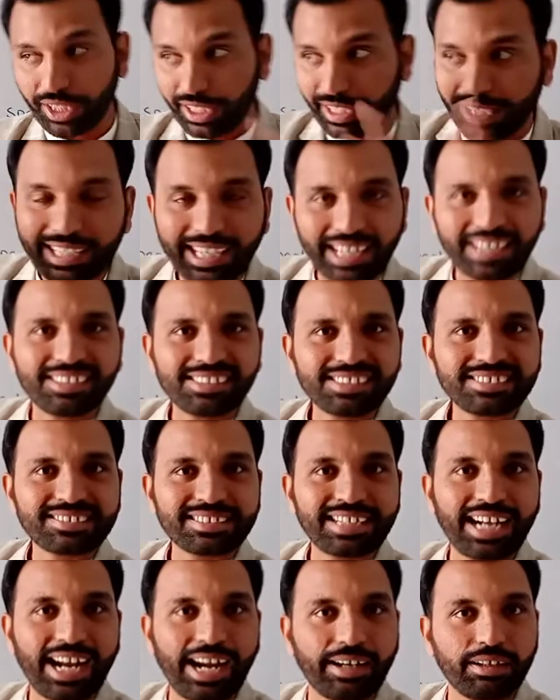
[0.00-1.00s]
He can
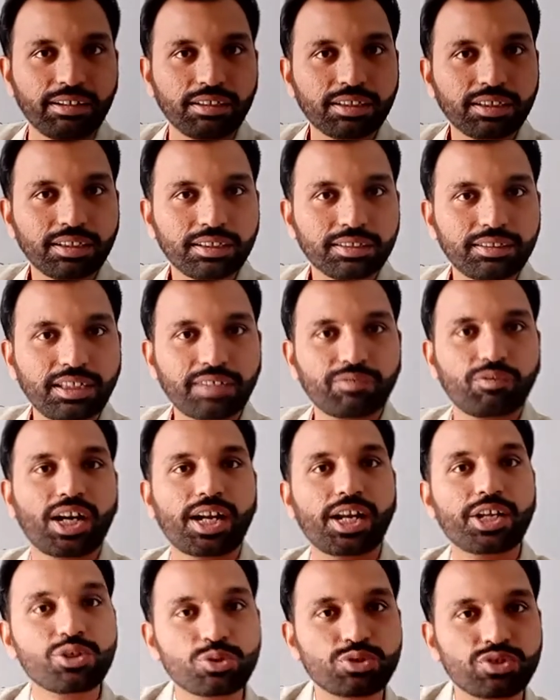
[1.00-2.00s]
understand that what
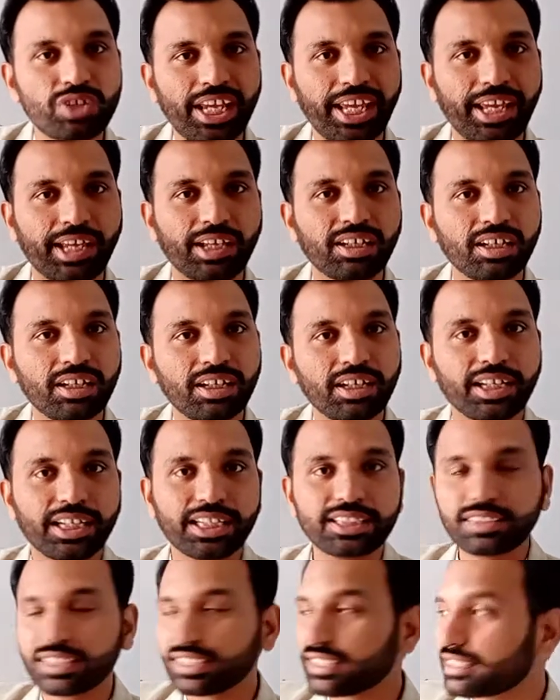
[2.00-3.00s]
are you saying. He
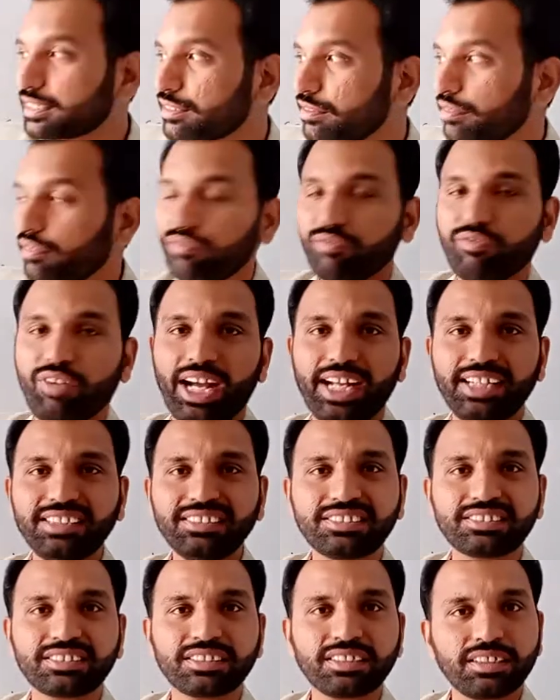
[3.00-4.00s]
just
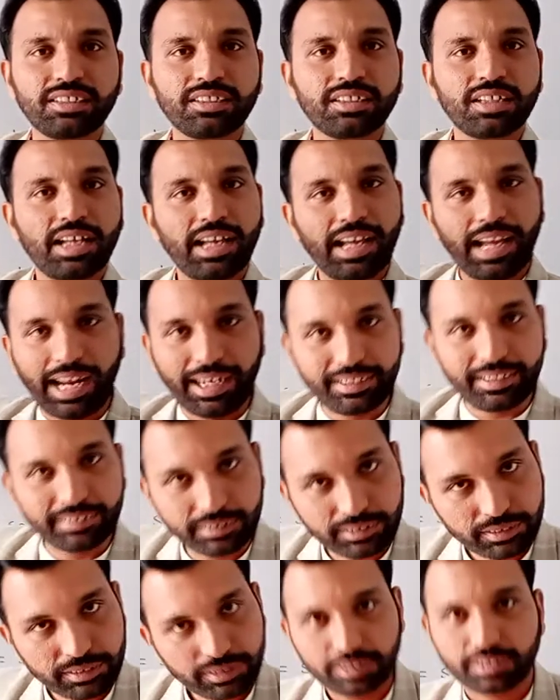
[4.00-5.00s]
went and
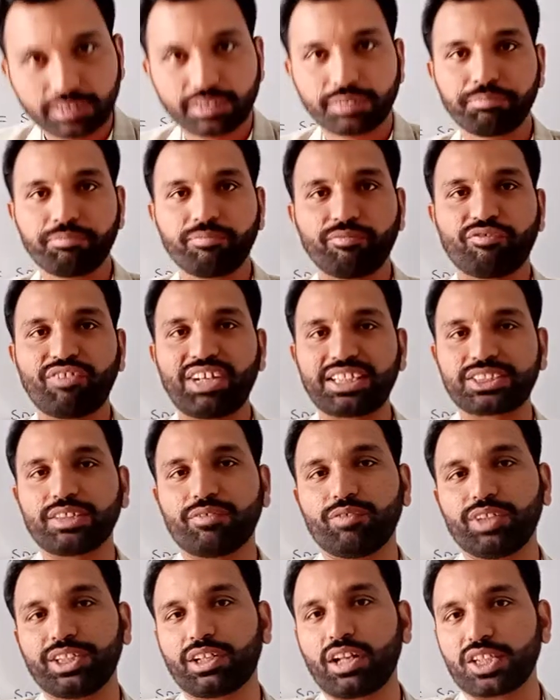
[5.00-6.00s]
fetch
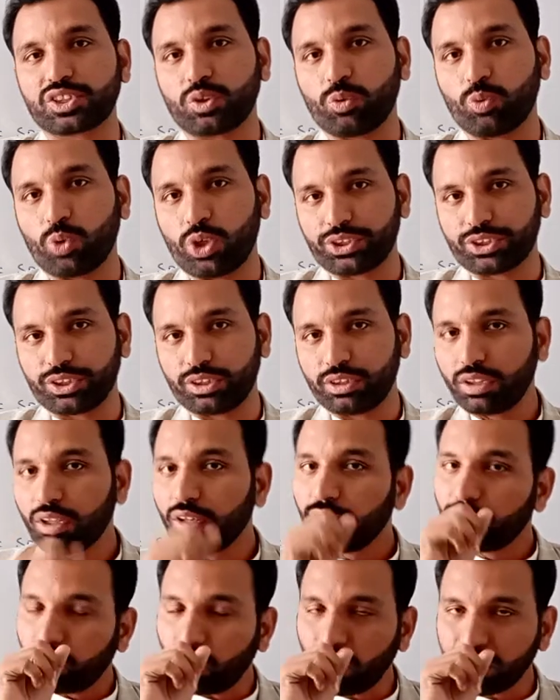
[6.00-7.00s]
one glass of water.
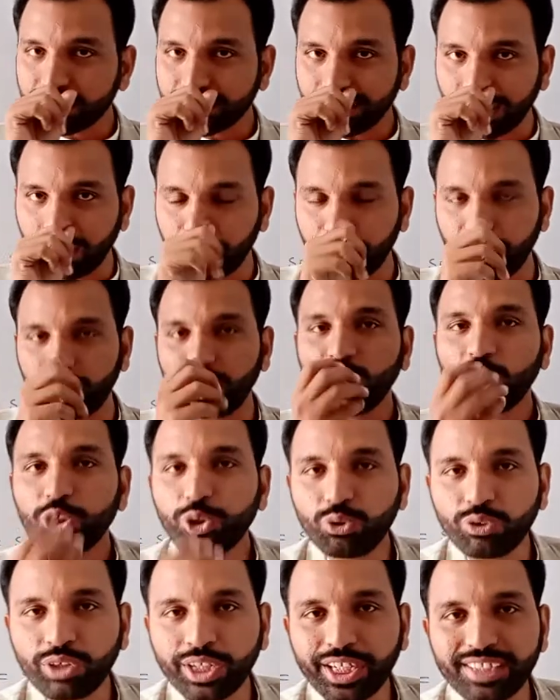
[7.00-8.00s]
For example,
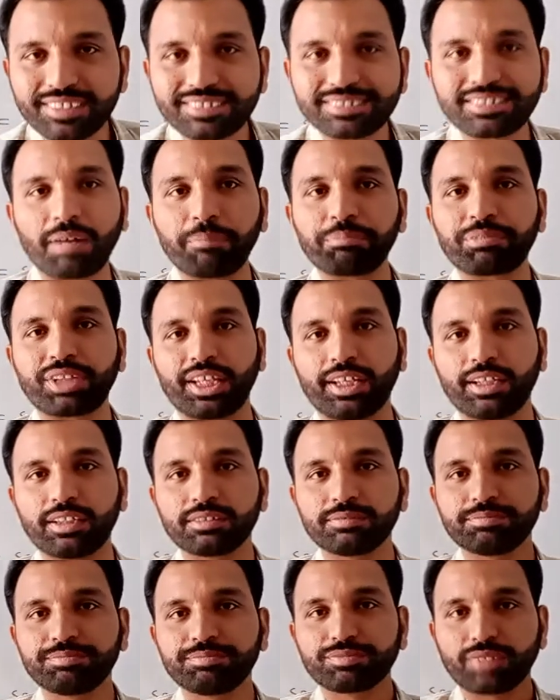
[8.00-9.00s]
you need something
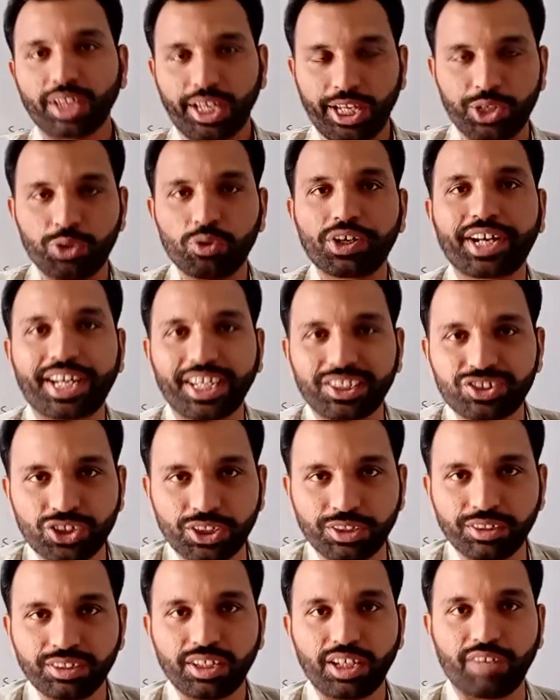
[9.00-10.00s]
in your
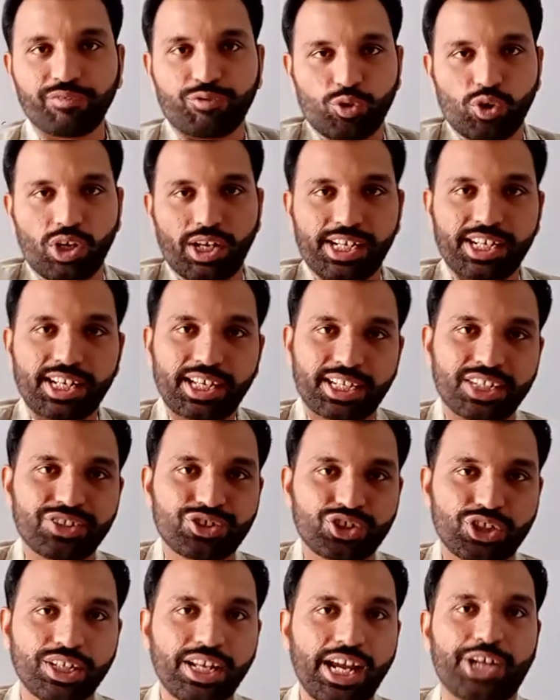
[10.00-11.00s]
kitchen. If you are in a
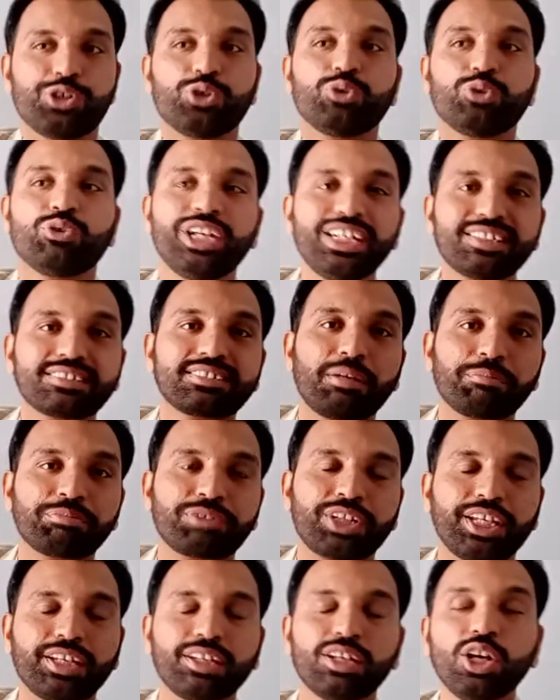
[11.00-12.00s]
kitchen and you need
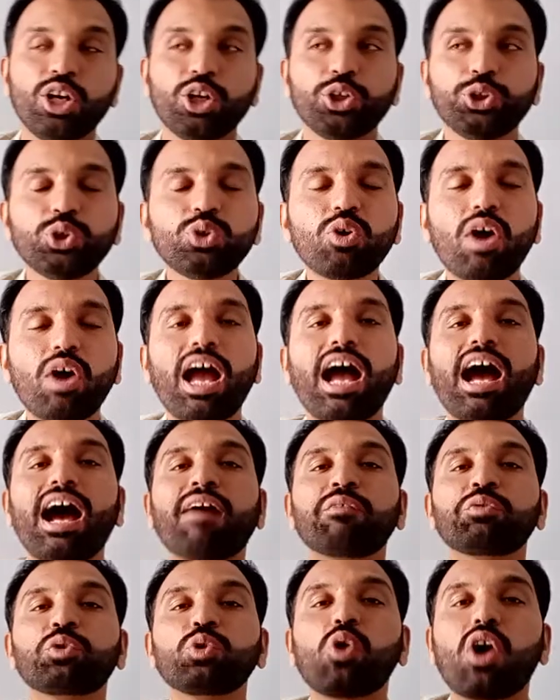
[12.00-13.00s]
something, you
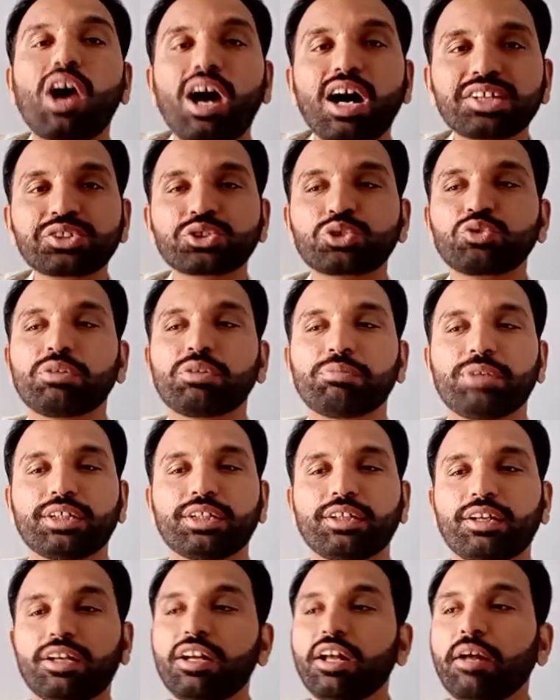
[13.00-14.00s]
have to ask your
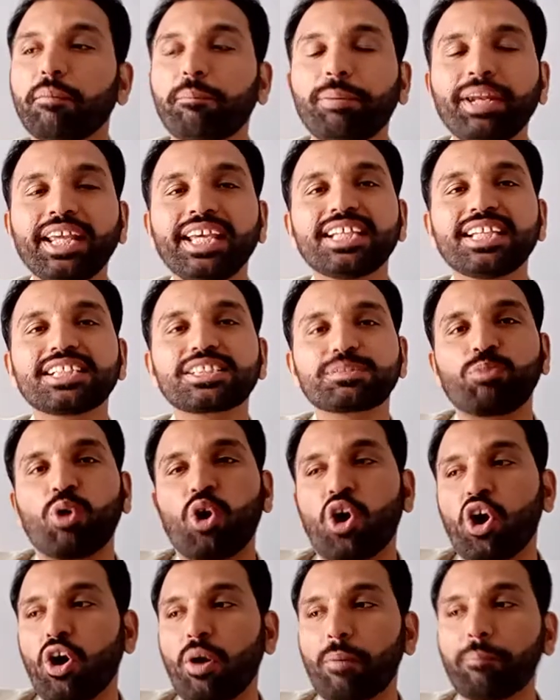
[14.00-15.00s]
mother, please
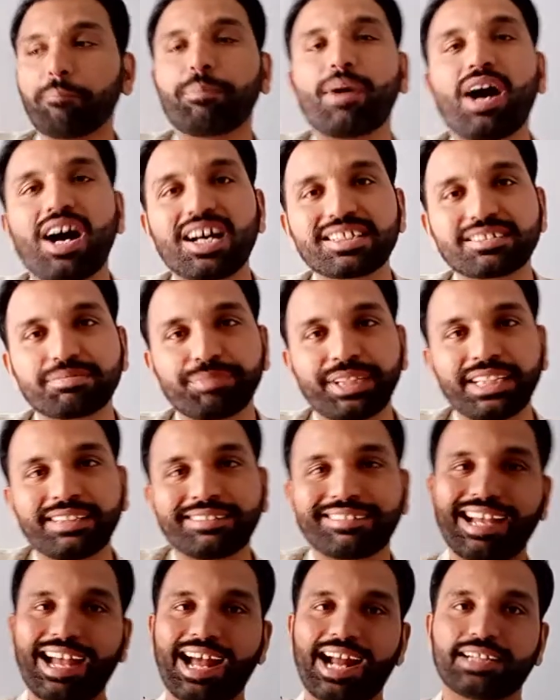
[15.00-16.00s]
mom, pass me
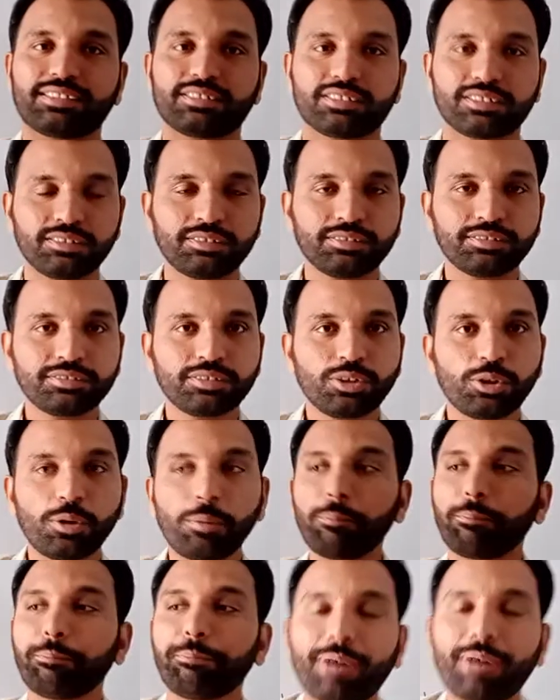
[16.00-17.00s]
that.
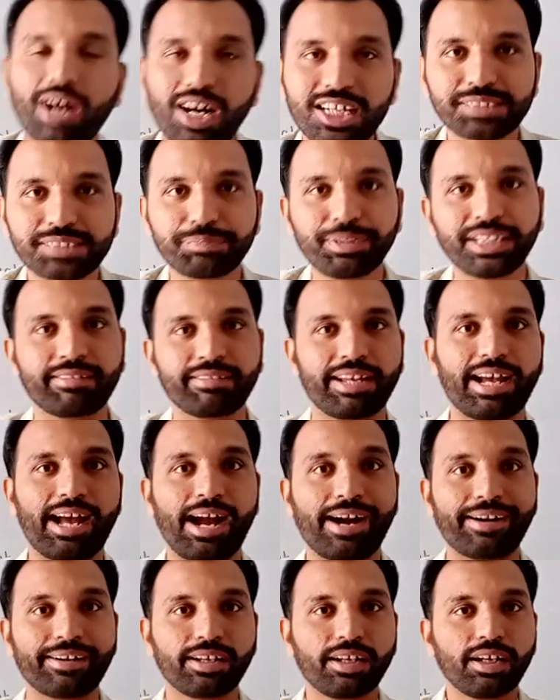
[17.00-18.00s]
Pass me
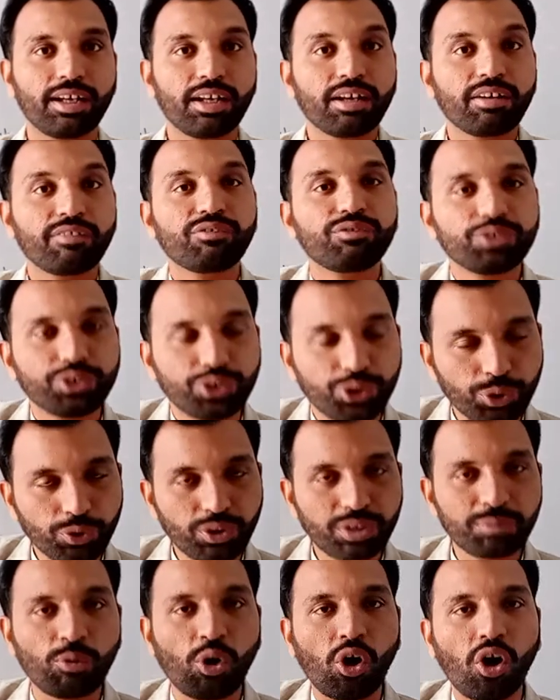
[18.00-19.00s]
that.
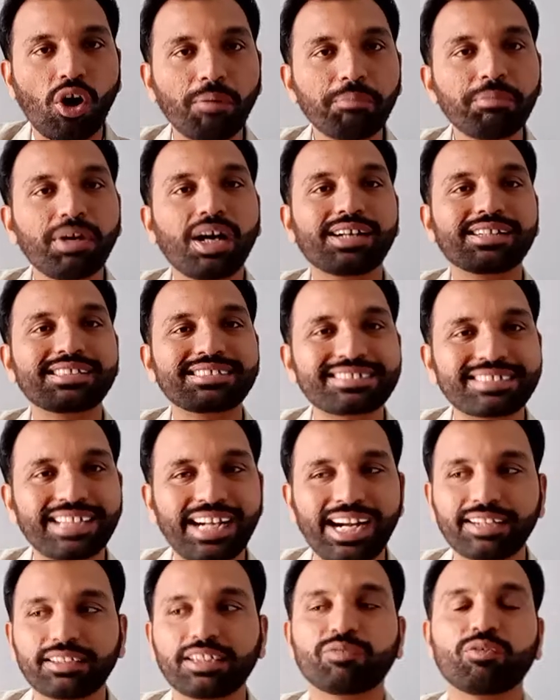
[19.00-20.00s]
Your mom
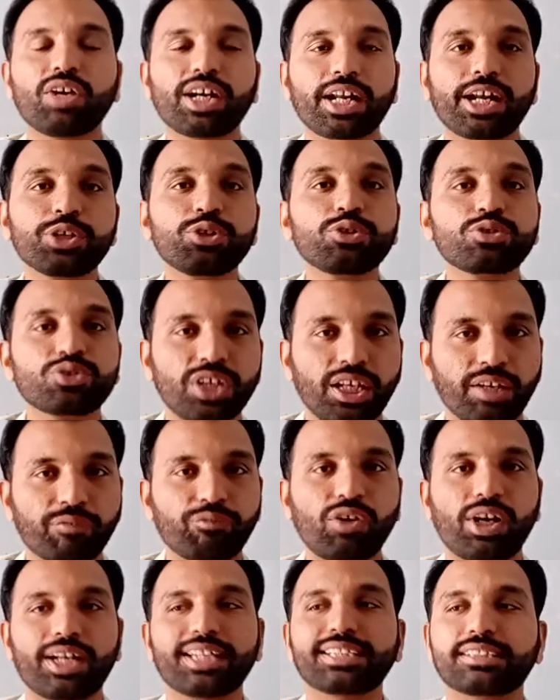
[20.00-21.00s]
understands that what are you saying.
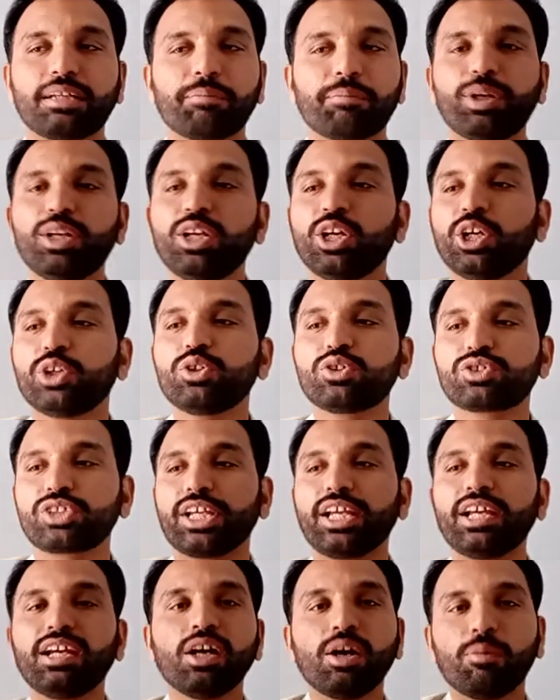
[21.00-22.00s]
For example, you
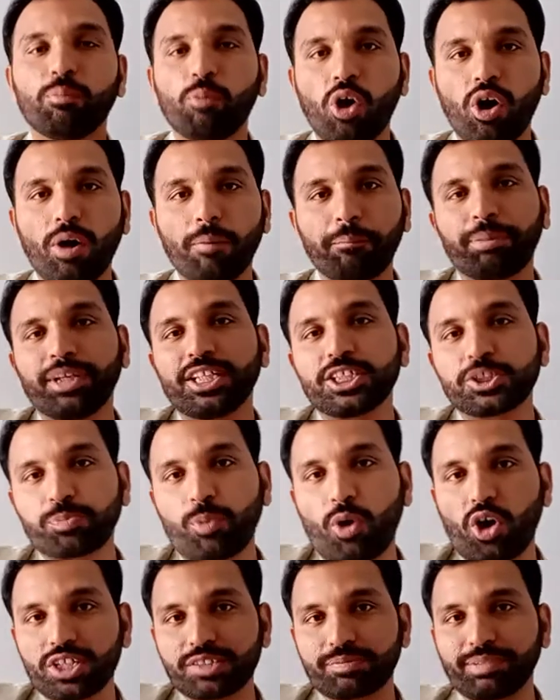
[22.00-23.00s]
say, mom, please
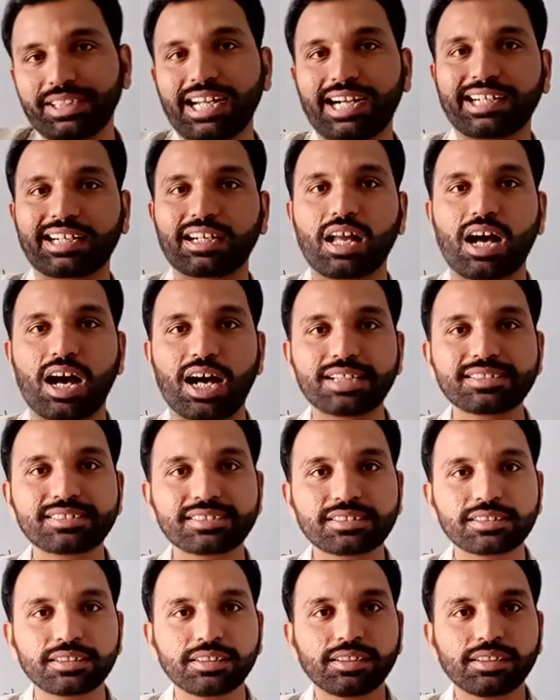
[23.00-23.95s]
pass me that glass.